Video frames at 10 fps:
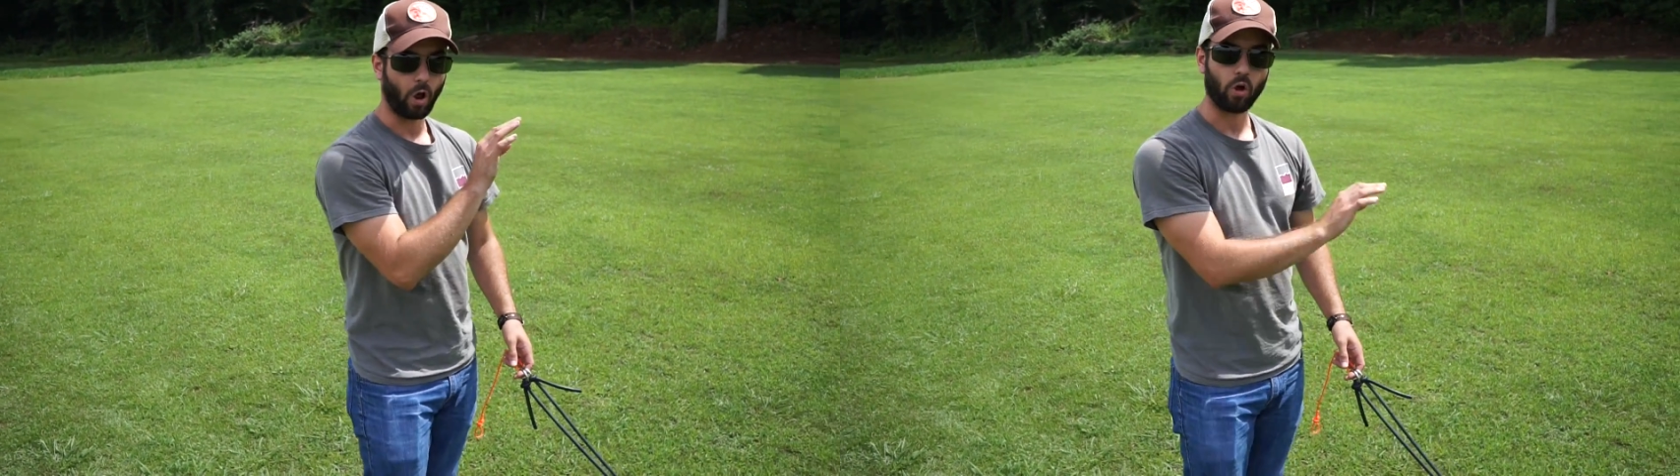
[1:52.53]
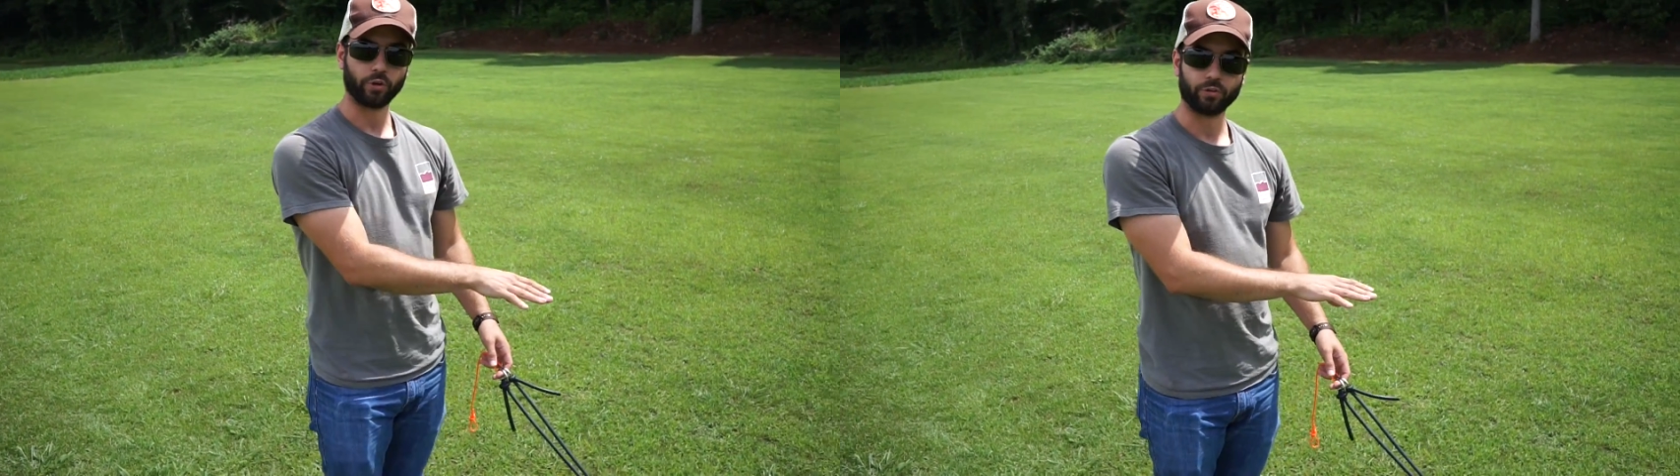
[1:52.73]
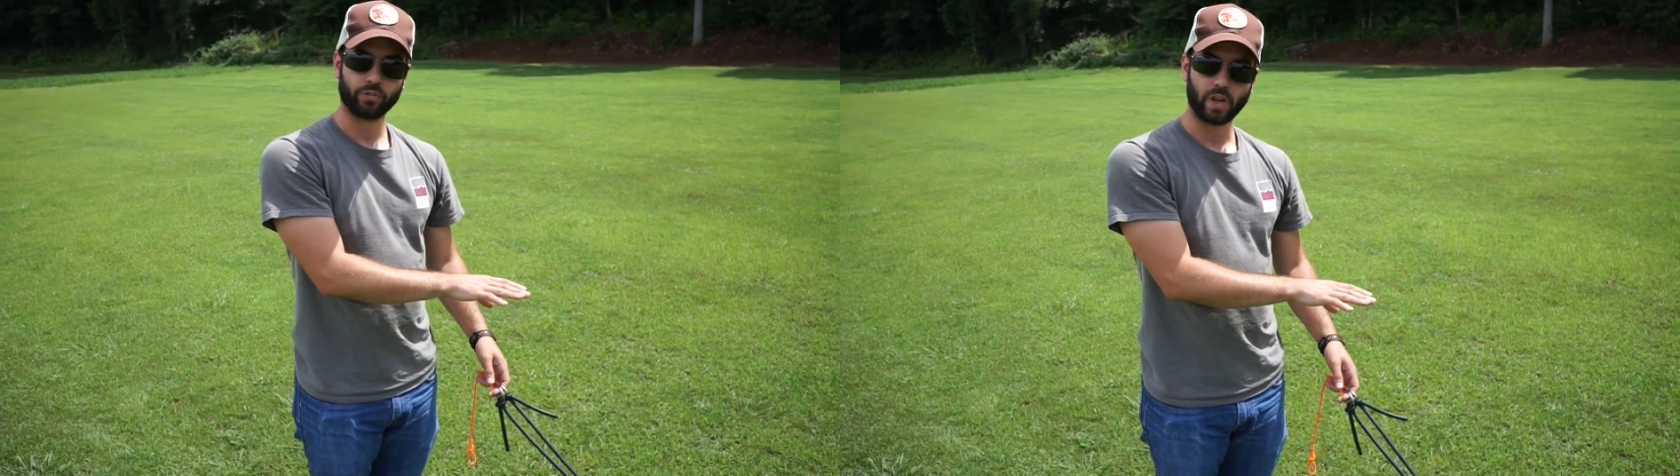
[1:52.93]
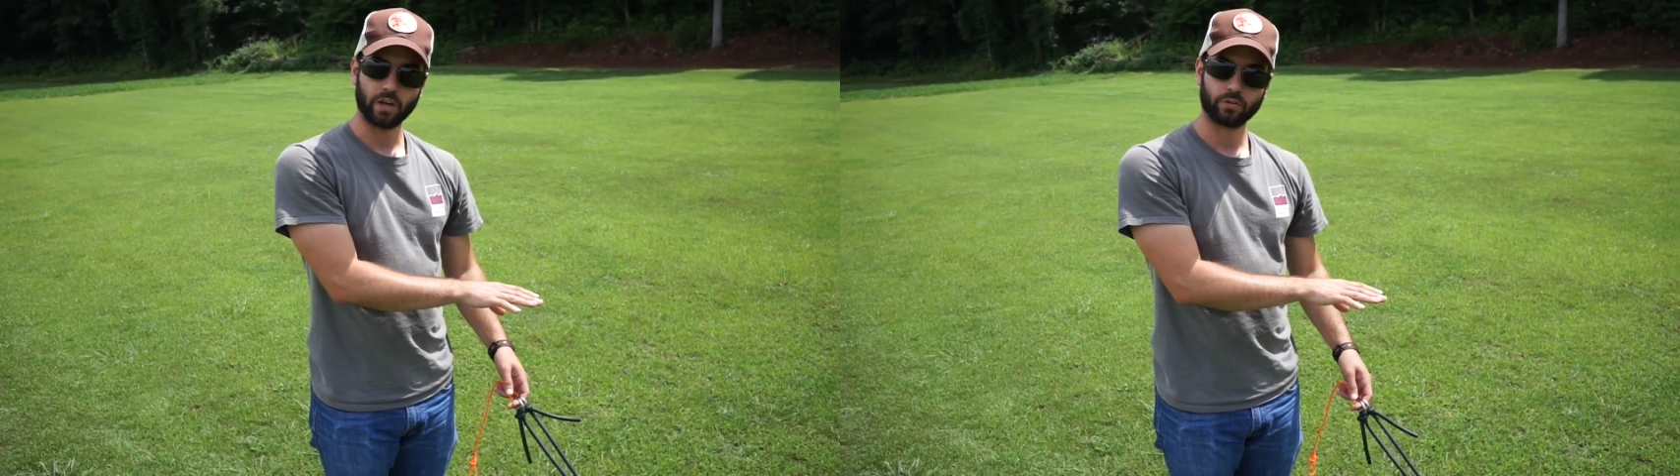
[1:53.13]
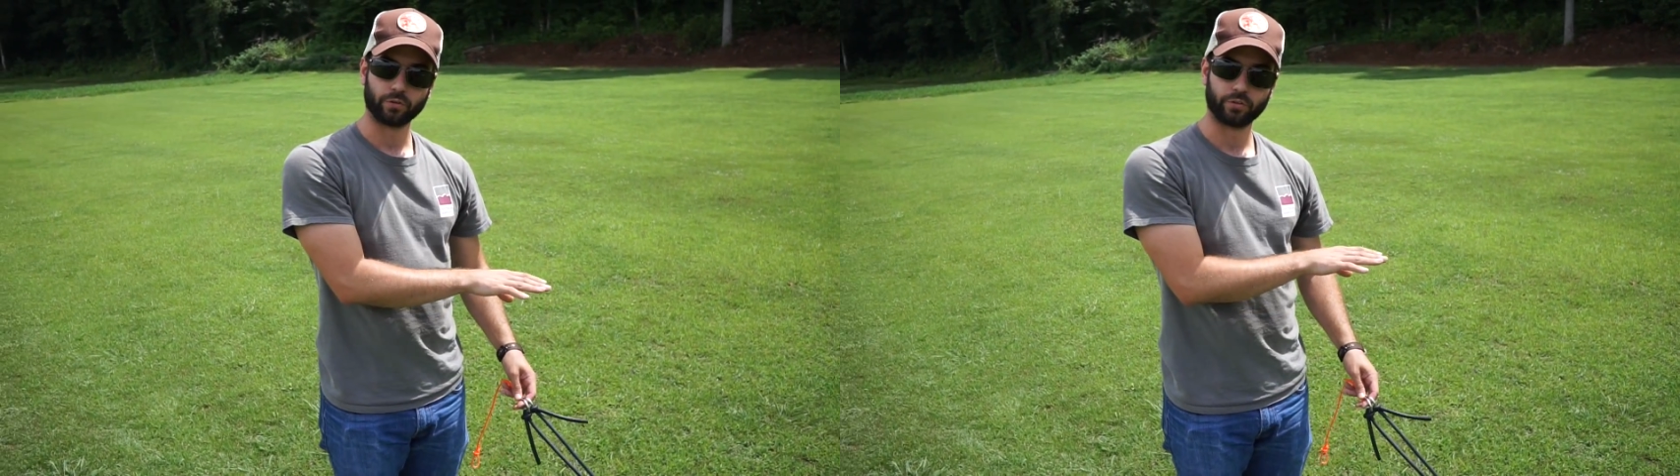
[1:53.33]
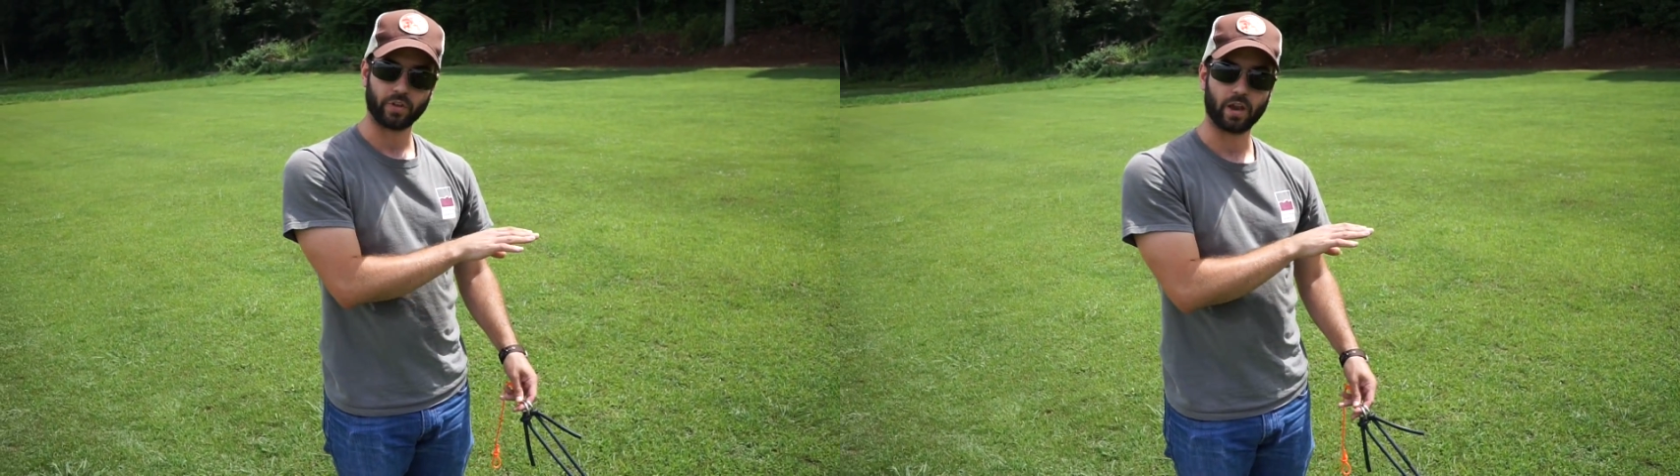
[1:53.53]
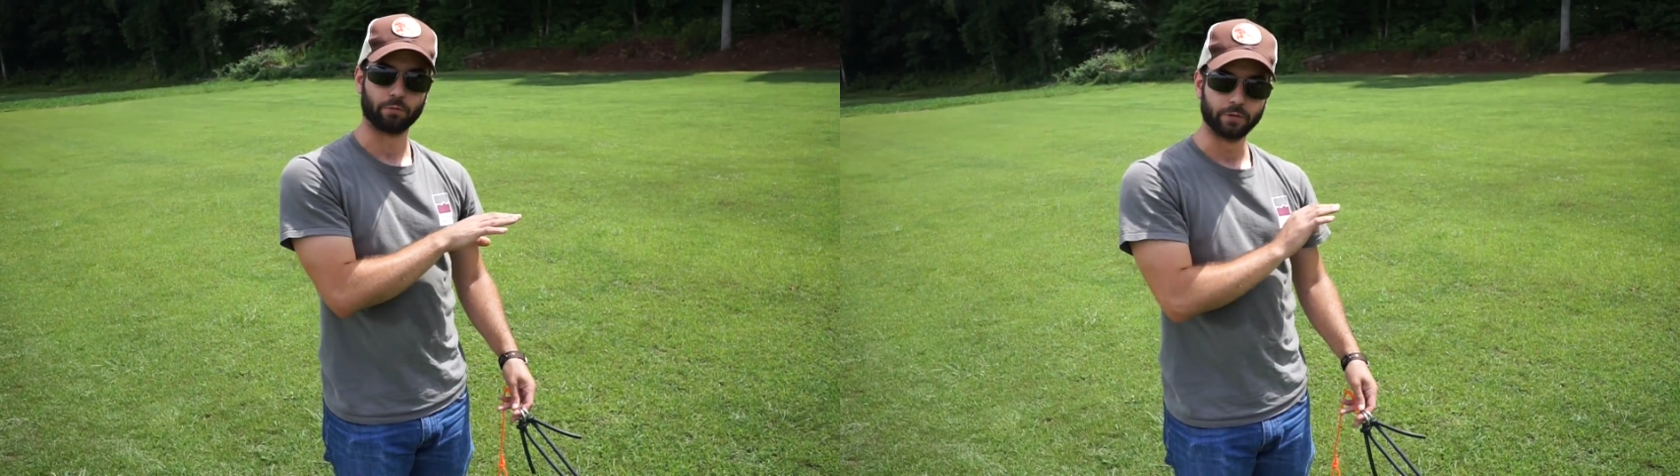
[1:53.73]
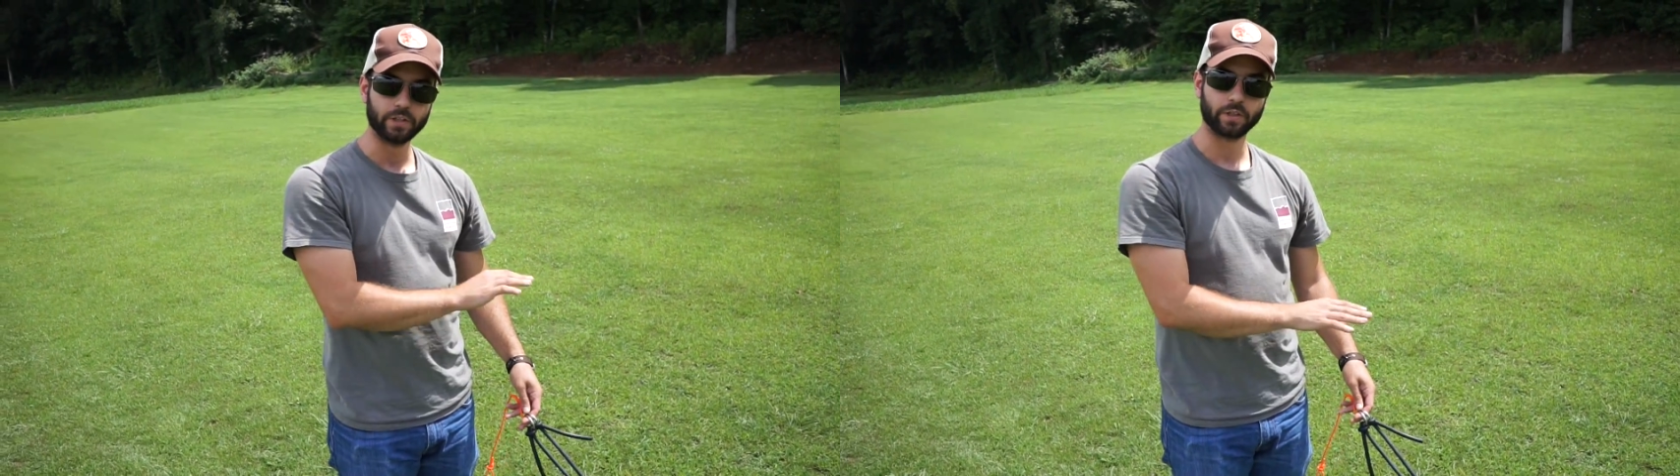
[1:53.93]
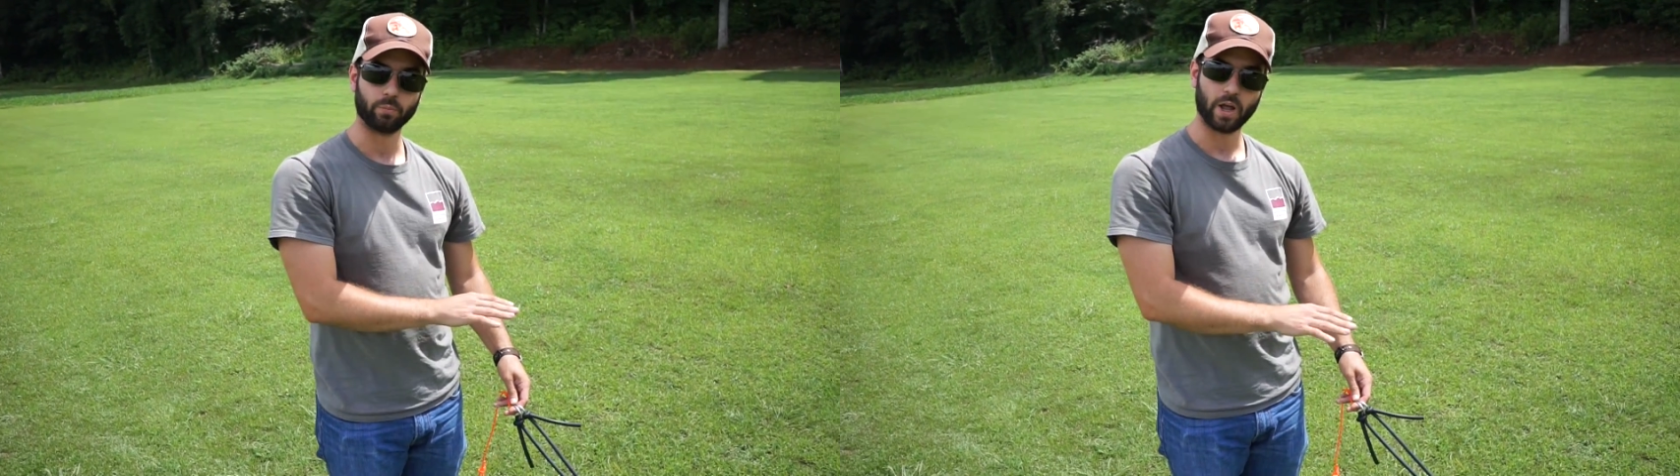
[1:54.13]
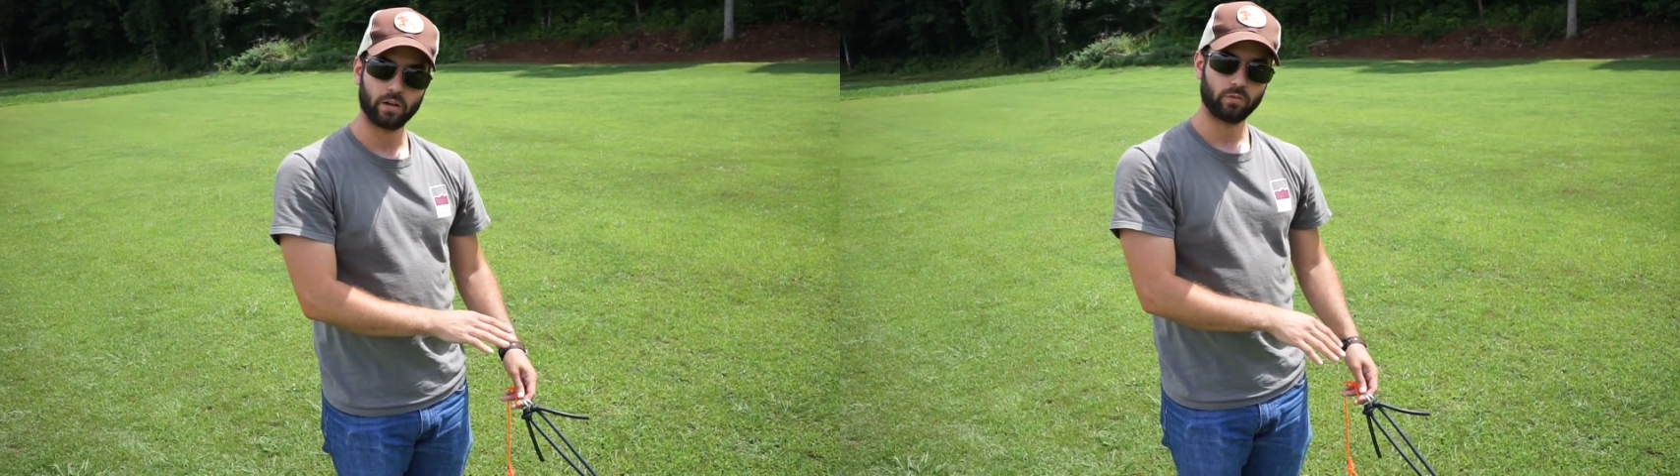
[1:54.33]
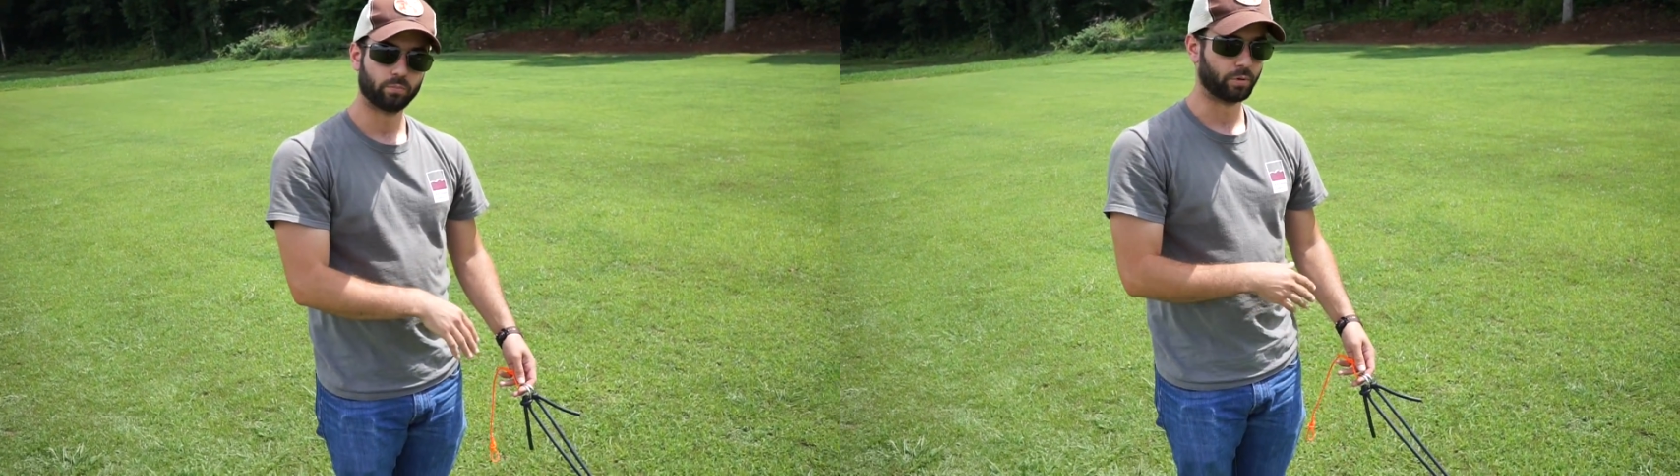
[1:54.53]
all your stakes are set really well